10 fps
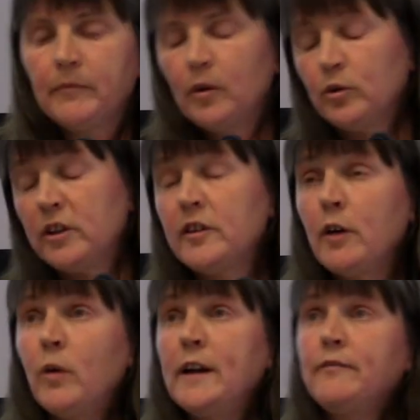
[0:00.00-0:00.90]
or there's
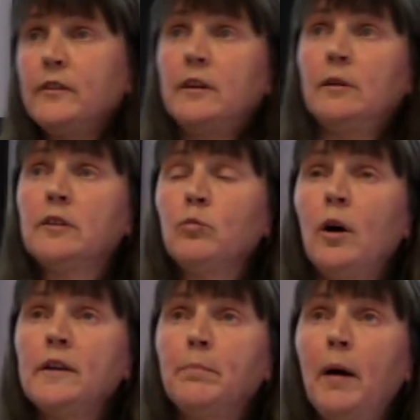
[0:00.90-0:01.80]
no way for the
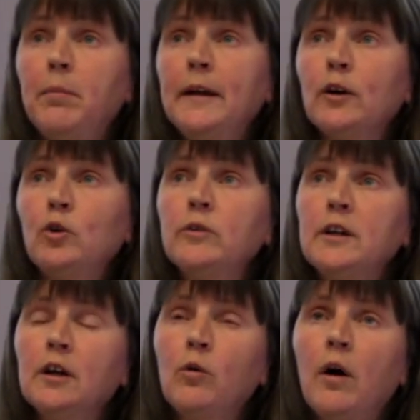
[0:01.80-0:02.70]
wider public or
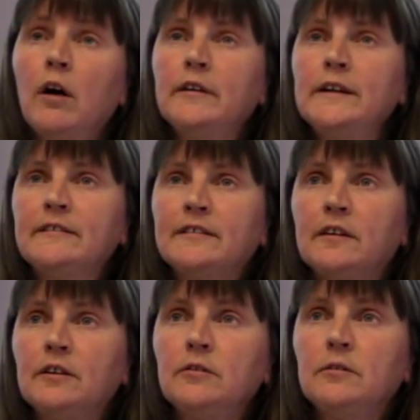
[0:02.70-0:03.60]
the inquiry
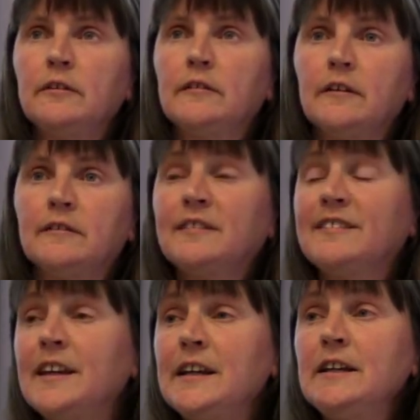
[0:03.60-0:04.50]
to
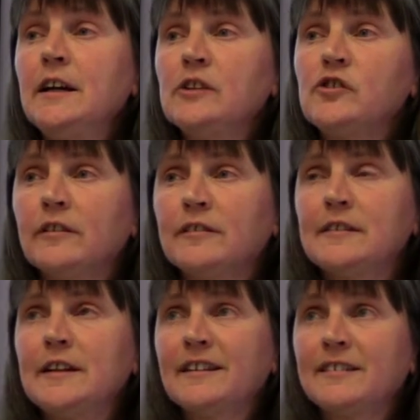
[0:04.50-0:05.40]
see just
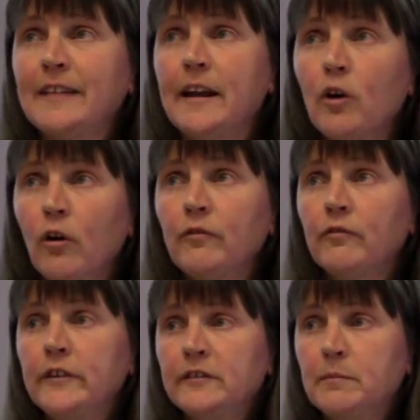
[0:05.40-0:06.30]
the extent
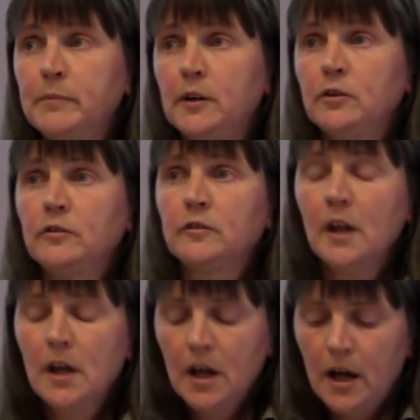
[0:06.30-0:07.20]
of this abuse.
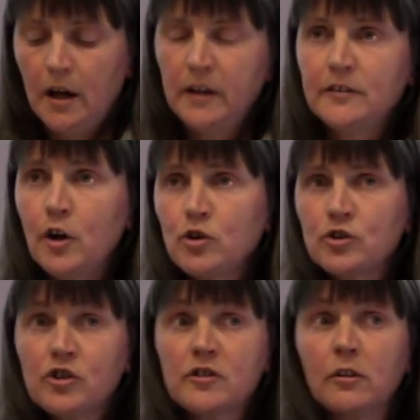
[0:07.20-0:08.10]
It's no
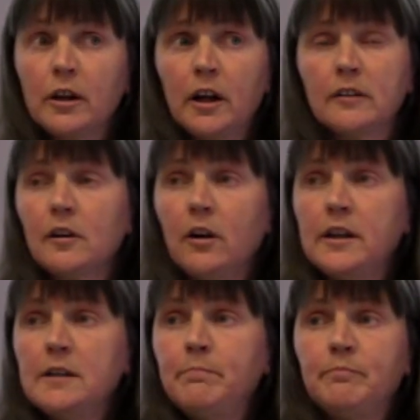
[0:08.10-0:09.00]
good just looking at a
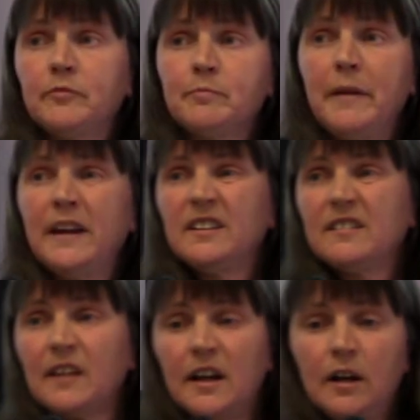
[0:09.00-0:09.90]
tiny bit and
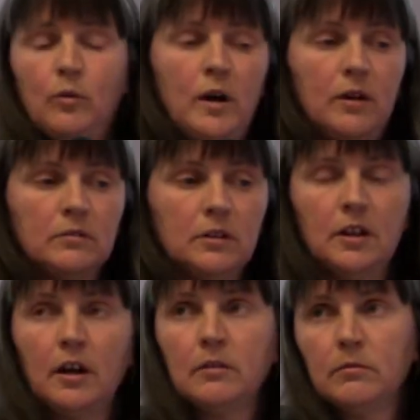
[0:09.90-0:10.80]
saying, oh, well, you
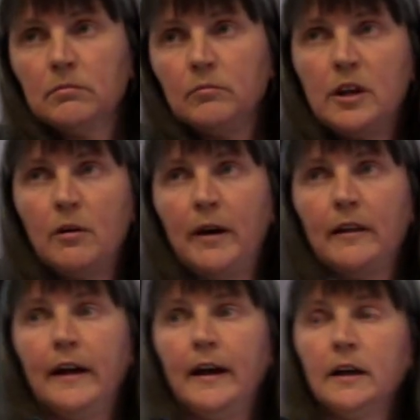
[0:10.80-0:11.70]
know, we know
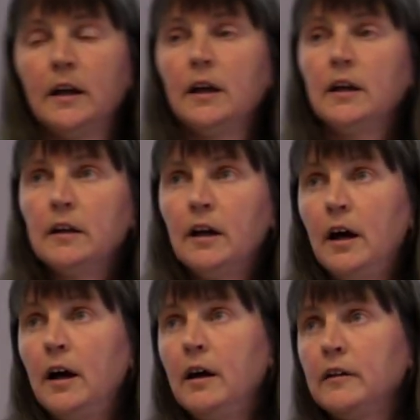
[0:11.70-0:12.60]
about that.
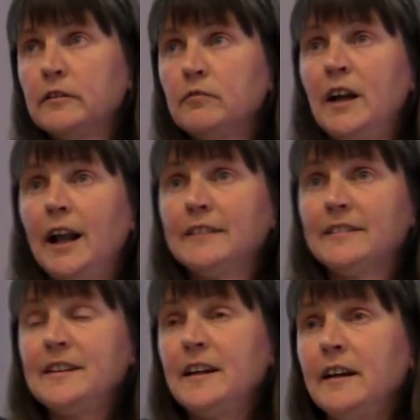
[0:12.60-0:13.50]
The
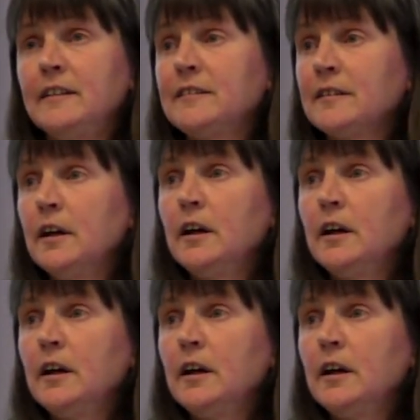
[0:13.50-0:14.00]
reality is,